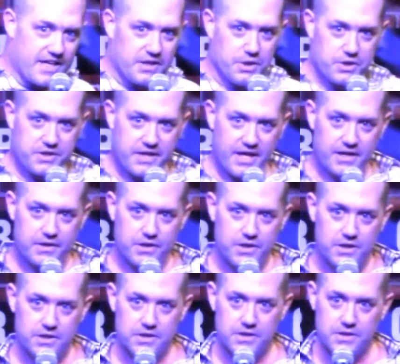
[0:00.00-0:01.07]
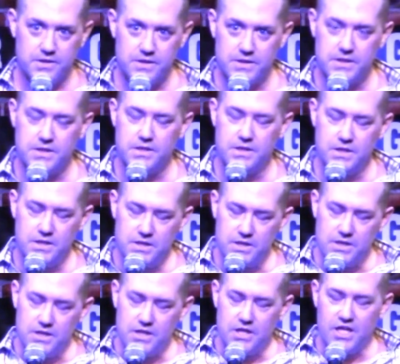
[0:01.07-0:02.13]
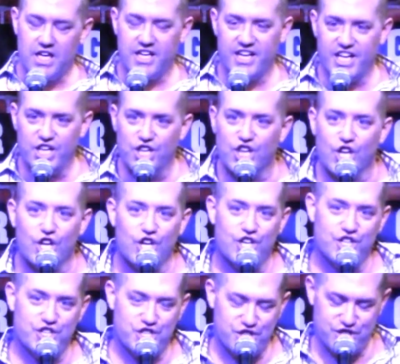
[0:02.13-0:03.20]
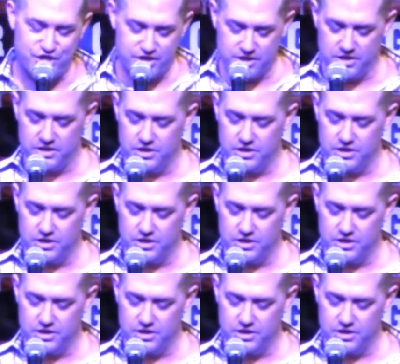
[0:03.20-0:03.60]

I looked at her and I lunged.